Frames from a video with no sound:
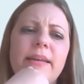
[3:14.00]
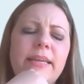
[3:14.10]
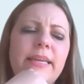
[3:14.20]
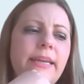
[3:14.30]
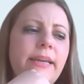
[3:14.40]

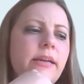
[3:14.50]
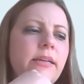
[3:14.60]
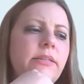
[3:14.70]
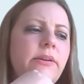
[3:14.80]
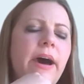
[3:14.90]
Yeah,
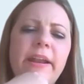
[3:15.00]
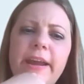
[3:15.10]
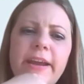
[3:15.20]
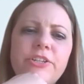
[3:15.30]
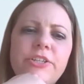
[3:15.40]
so are there
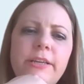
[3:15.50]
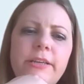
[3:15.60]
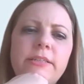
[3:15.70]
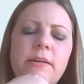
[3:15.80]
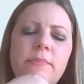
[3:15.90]
actually
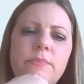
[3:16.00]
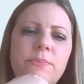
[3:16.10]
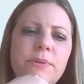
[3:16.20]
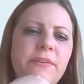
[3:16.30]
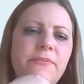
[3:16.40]
some
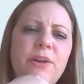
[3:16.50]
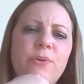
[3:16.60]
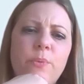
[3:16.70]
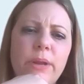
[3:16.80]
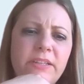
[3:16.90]
specific
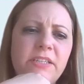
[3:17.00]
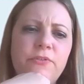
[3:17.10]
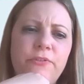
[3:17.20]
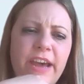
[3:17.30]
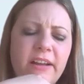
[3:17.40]
risk
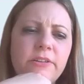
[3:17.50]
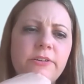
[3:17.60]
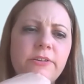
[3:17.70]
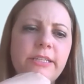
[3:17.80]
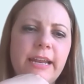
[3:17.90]

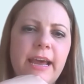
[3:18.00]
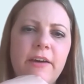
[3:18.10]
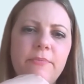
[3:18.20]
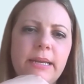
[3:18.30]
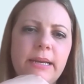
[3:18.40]
factors that
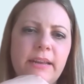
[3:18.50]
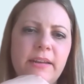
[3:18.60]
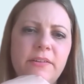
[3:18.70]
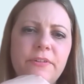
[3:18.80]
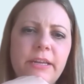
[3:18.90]
have been
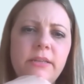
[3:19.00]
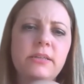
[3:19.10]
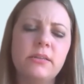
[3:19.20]
identified?